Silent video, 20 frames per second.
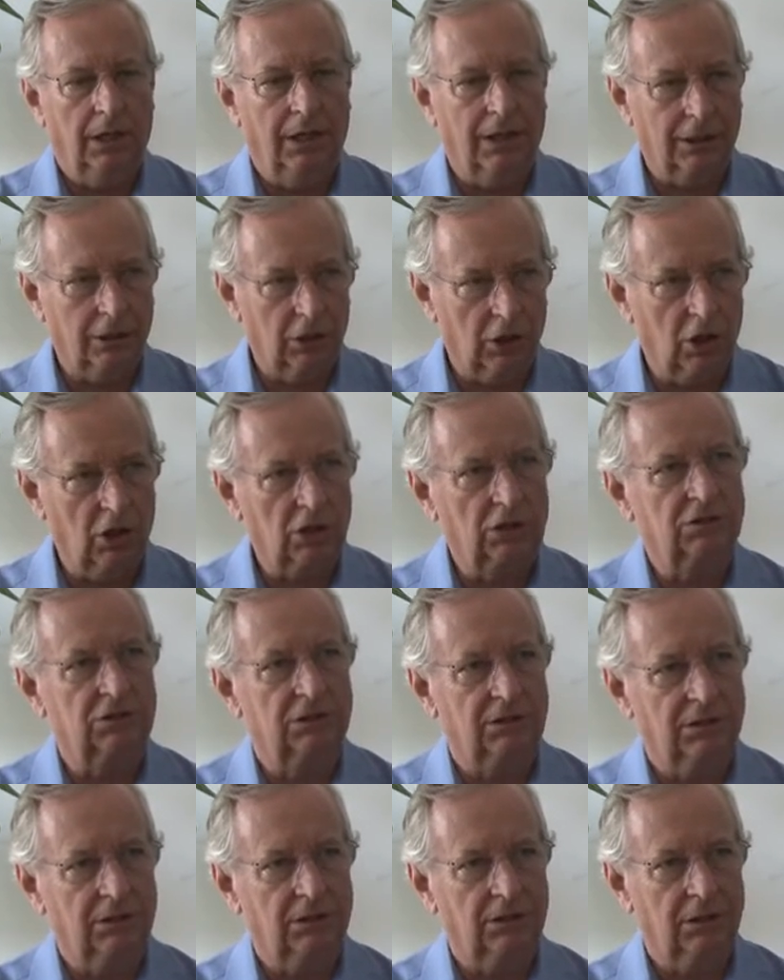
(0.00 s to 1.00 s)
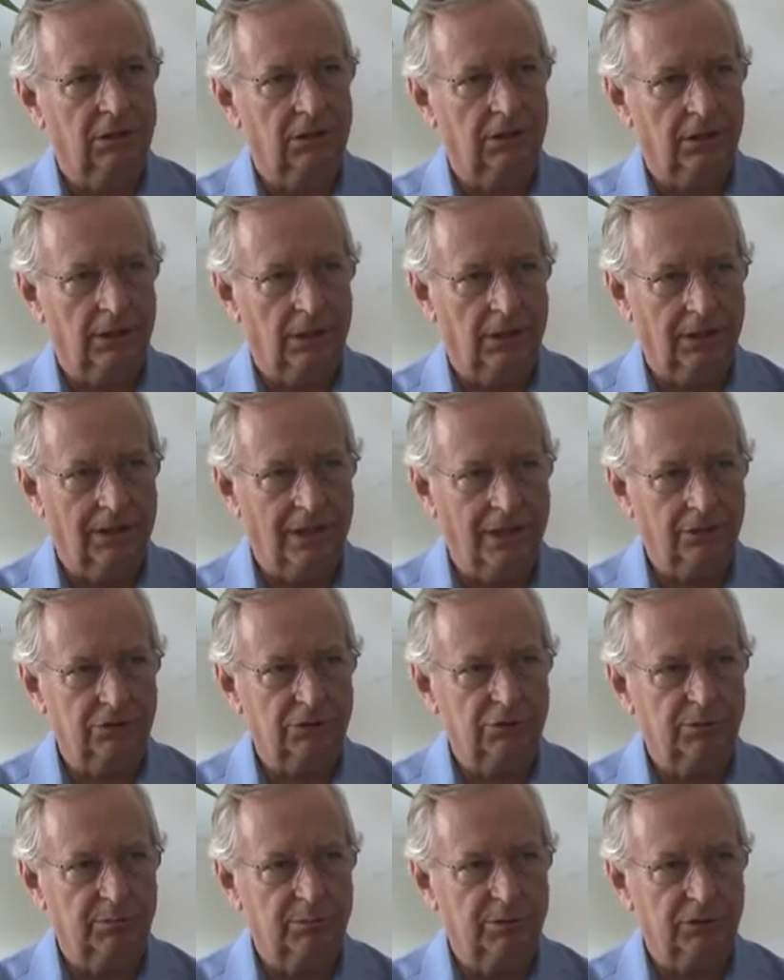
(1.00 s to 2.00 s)
unlocks it and
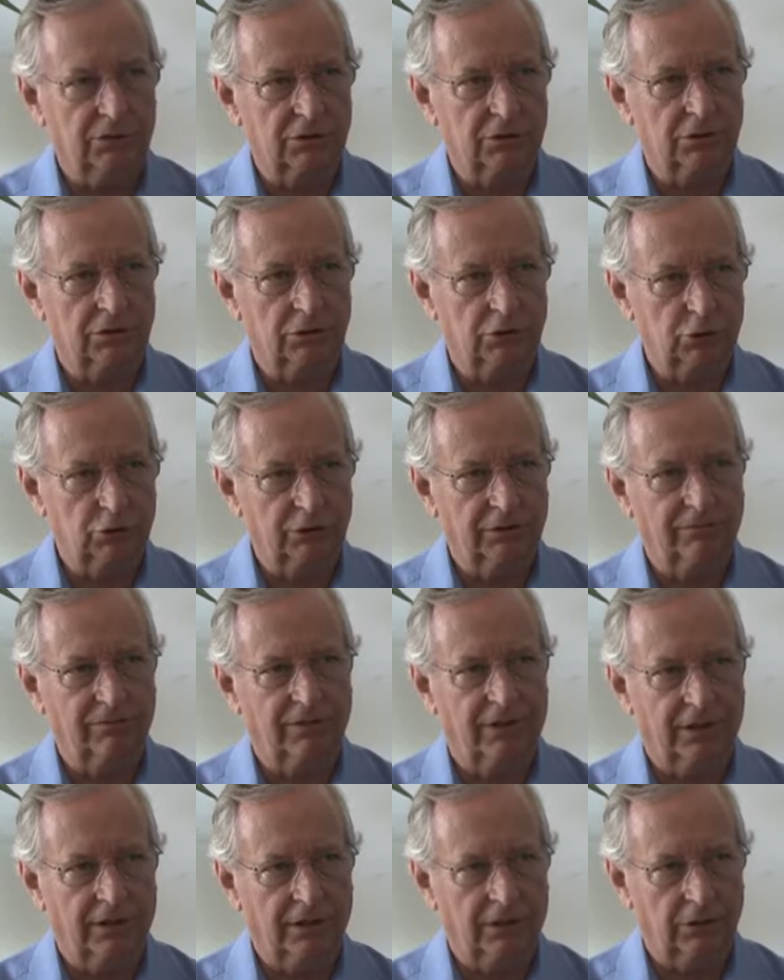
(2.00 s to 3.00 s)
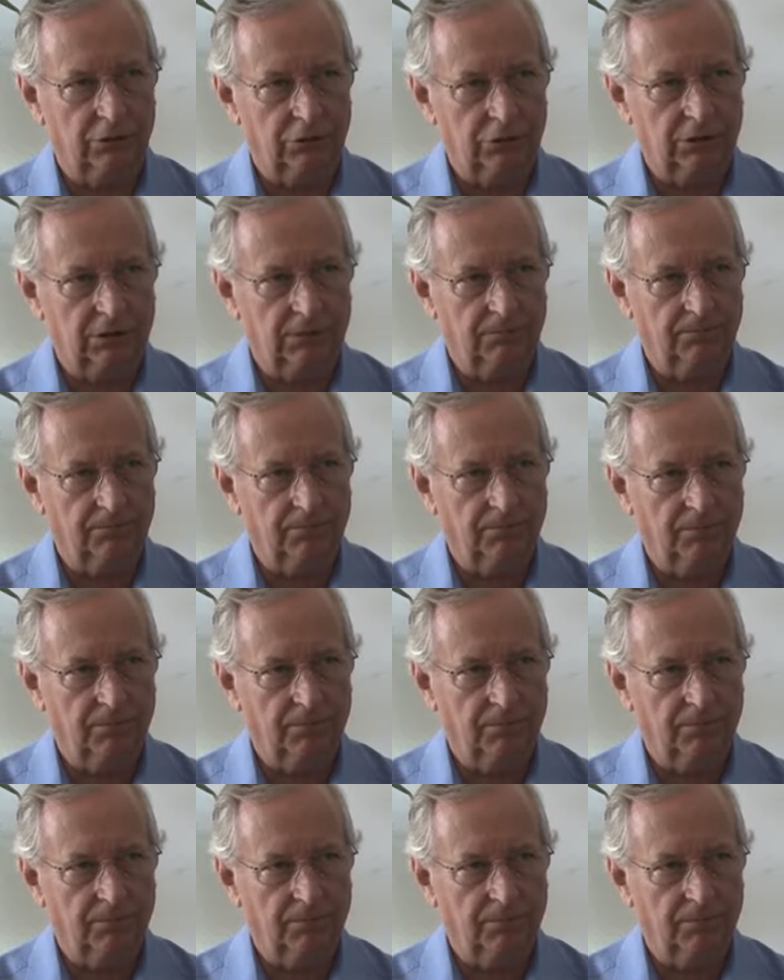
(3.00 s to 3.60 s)
allows the person to shift that energy.